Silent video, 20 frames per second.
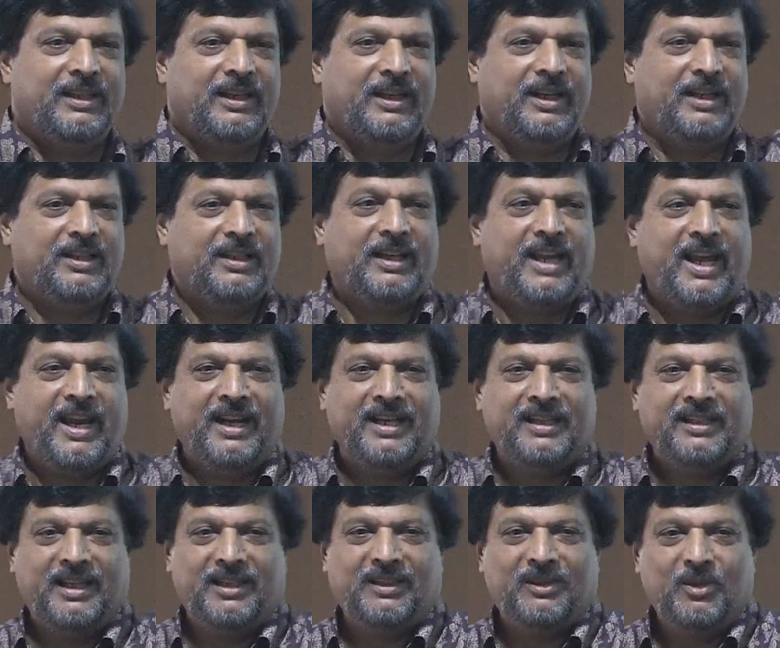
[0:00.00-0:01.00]
another
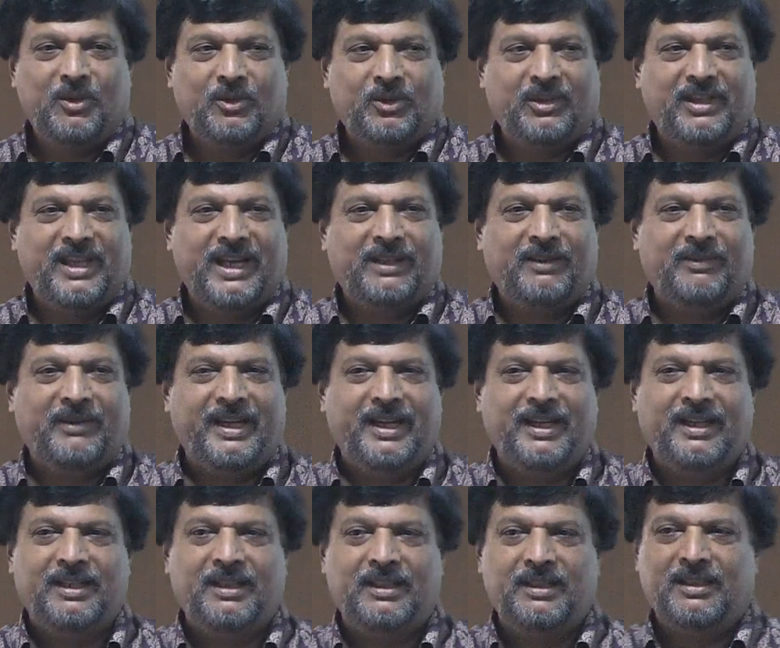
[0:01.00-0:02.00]
hand that goes that way,